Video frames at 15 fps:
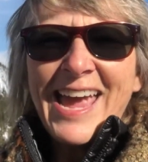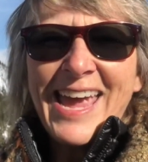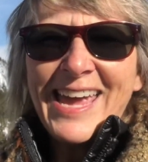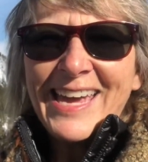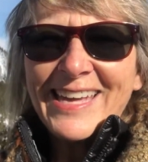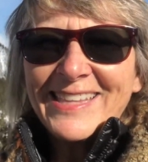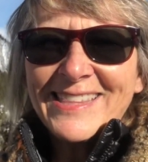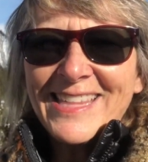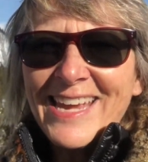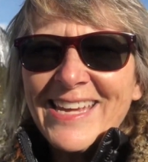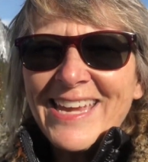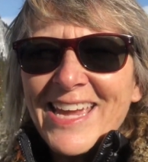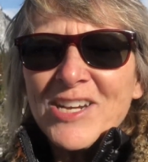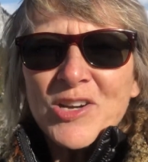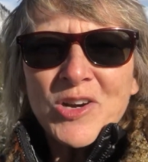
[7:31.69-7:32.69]
And they
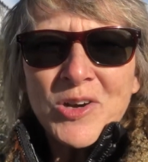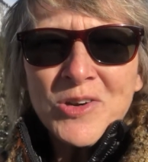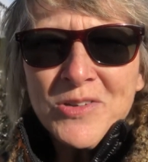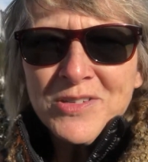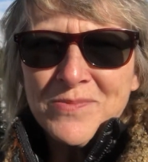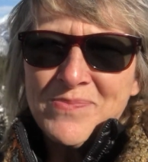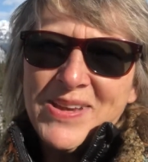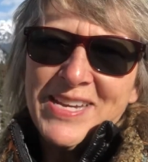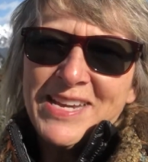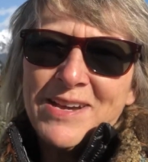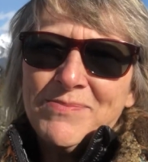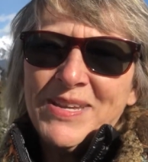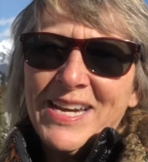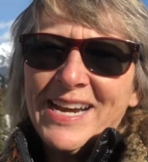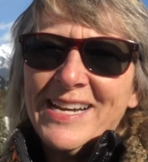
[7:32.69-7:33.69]
get earned
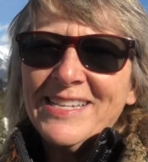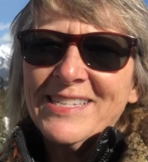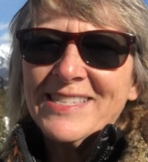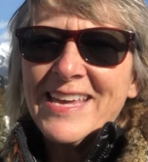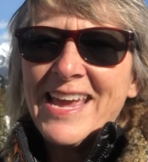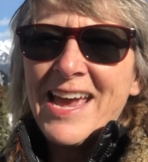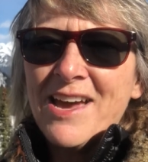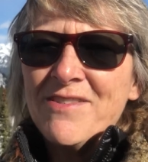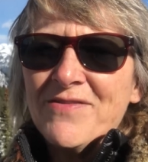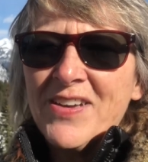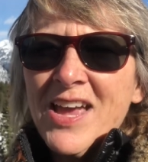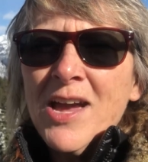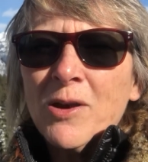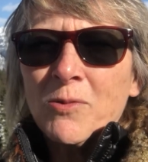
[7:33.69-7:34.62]
media because they have